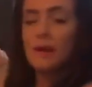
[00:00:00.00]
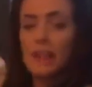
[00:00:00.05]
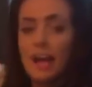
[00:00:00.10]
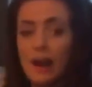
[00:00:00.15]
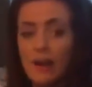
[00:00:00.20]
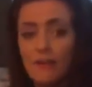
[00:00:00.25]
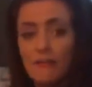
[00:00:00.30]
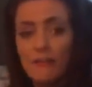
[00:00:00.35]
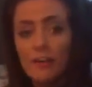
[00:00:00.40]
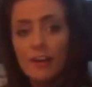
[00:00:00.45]
How
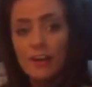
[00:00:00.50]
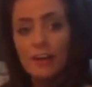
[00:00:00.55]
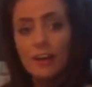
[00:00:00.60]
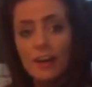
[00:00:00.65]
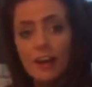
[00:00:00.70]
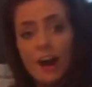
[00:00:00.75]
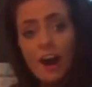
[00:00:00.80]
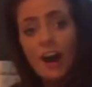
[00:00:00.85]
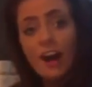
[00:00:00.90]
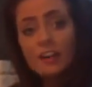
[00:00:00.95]
oh have I, my
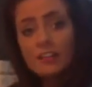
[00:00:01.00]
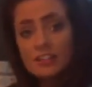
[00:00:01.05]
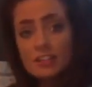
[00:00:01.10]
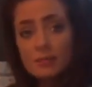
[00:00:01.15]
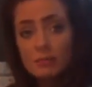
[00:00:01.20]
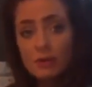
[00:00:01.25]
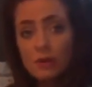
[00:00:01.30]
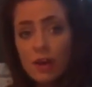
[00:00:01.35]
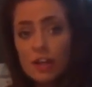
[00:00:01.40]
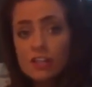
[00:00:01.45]
God, answer yeah. my
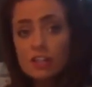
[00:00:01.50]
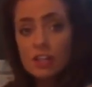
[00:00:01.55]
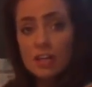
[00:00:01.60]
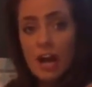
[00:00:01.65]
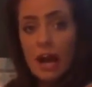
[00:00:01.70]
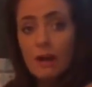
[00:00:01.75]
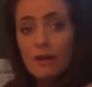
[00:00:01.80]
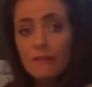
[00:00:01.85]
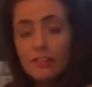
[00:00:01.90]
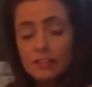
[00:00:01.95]
question,
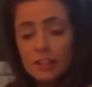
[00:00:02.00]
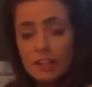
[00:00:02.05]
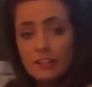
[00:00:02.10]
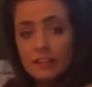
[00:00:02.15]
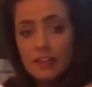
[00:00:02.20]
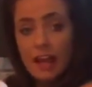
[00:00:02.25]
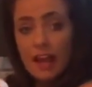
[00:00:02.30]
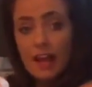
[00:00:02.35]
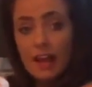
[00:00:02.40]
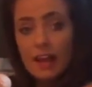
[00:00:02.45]
how have I done
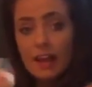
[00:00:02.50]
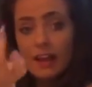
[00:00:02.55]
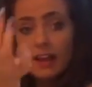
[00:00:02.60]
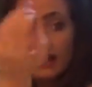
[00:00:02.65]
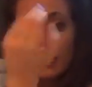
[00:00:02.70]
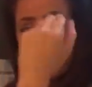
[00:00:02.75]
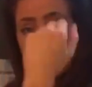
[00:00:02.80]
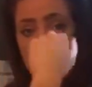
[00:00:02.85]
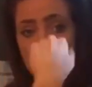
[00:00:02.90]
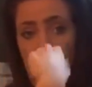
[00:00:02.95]

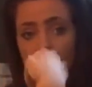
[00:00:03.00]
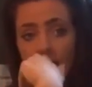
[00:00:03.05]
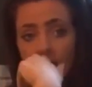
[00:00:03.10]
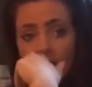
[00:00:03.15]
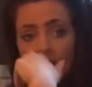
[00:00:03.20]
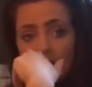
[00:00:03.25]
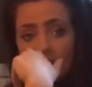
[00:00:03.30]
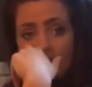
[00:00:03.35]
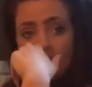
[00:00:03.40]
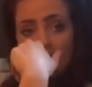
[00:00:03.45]

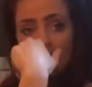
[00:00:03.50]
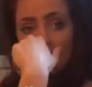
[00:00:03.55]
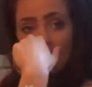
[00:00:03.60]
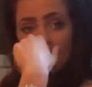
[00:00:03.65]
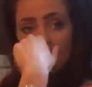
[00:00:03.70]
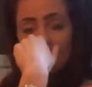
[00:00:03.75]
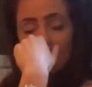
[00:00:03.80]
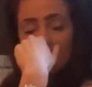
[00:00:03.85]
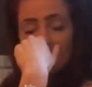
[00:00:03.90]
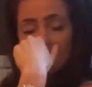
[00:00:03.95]
that?
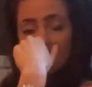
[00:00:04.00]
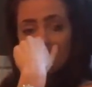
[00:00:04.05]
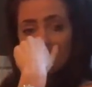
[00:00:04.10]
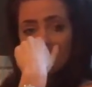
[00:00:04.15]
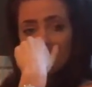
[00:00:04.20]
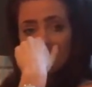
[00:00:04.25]
Fuck it